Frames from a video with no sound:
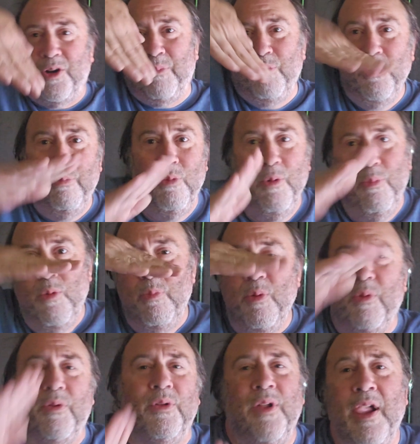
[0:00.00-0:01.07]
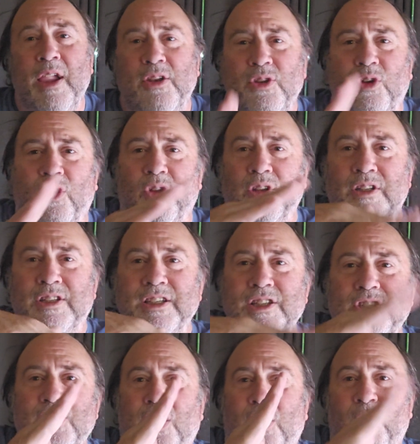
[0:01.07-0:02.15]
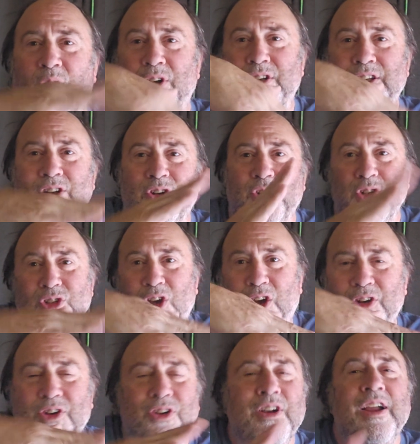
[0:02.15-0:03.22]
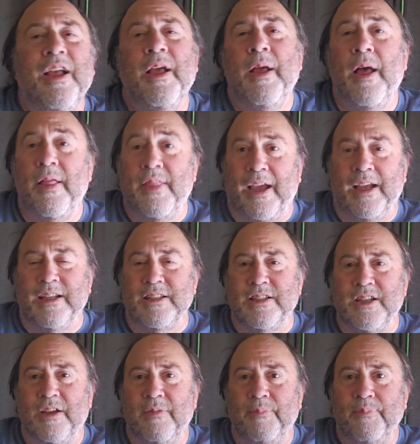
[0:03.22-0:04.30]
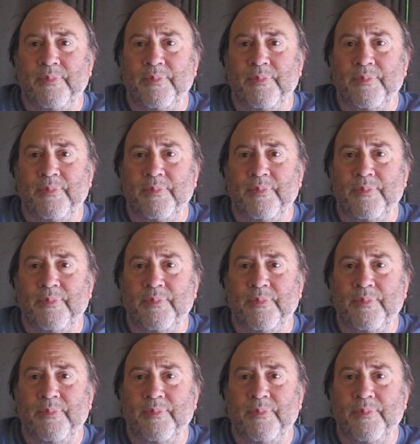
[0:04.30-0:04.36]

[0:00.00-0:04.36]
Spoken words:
Do you call it a seesaw or a teeter-totter? That kind of stuff.